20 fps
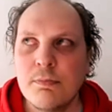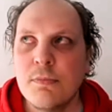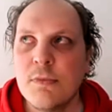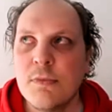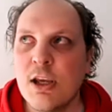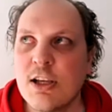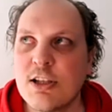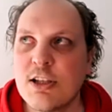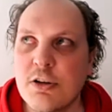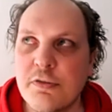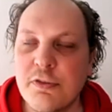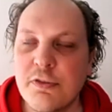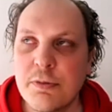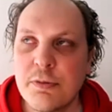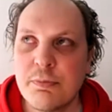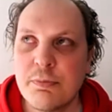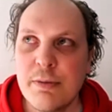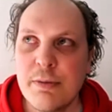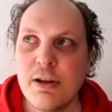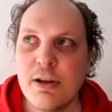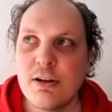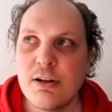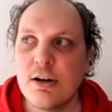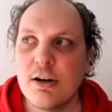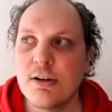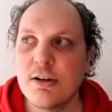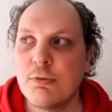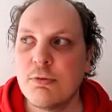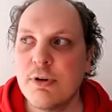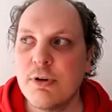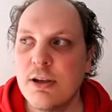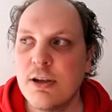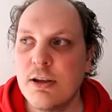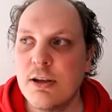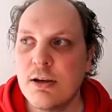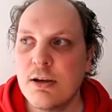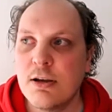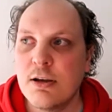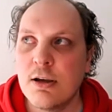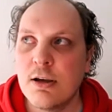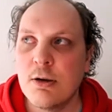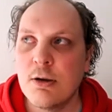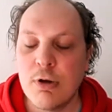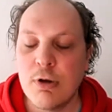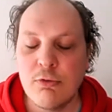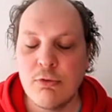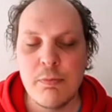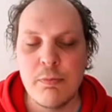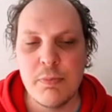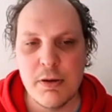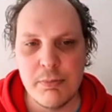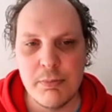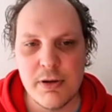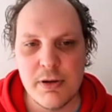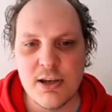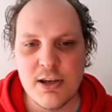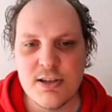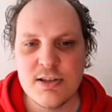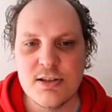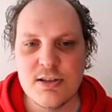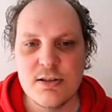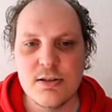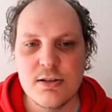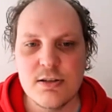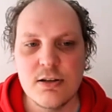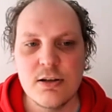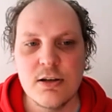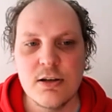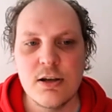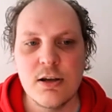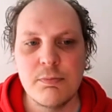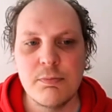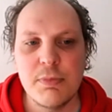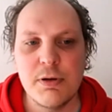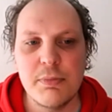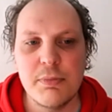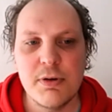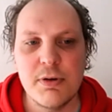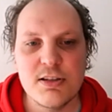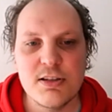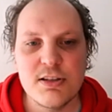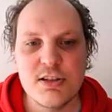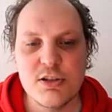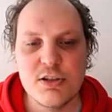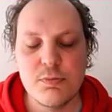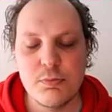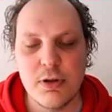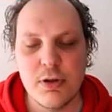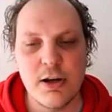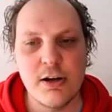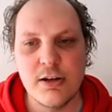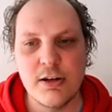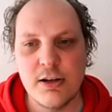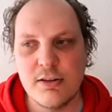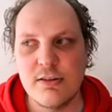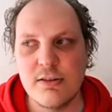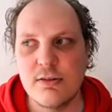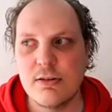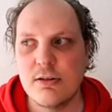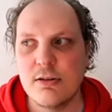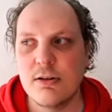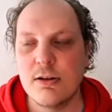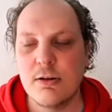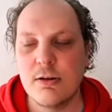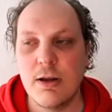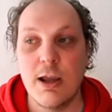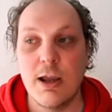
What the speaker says: Yeah, so for the prepaid card, we went with PPS. PPS is a supplier that